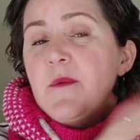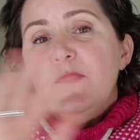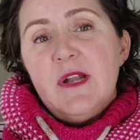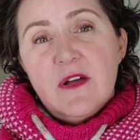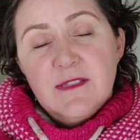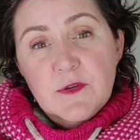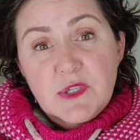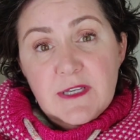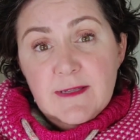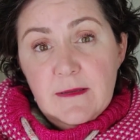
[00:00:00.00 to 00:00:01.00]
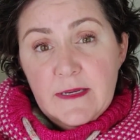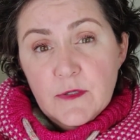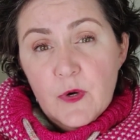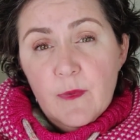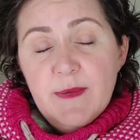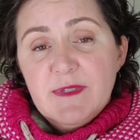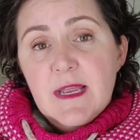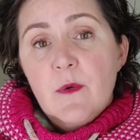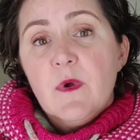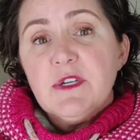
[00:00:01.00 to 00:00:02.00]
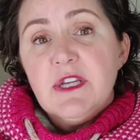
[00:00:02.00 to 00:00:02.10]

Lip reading: but also she has a link to her website where